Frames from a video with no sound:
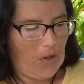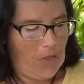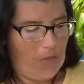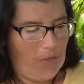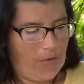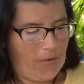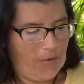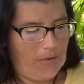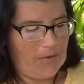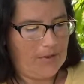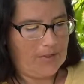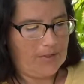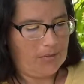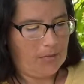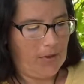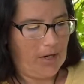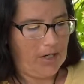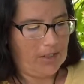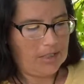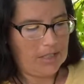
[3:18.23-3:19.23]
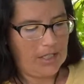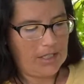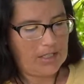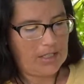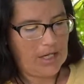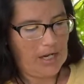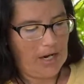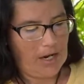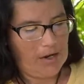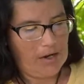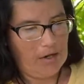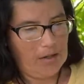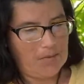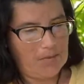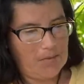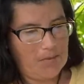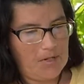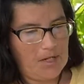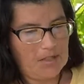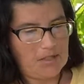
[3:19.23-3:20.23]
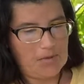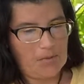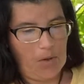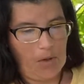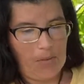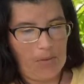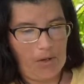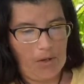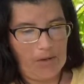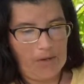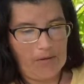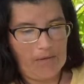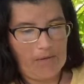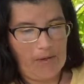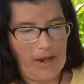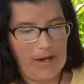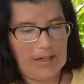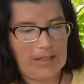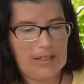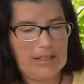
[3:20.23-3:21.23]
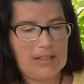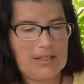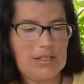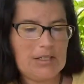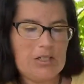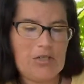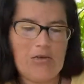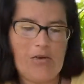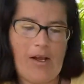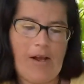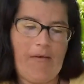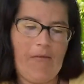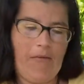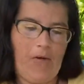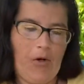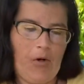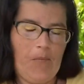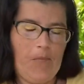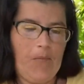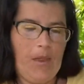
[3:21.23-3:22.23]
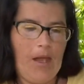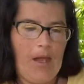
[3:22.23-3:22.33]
Through this project, I hope to be a small part of that continued effort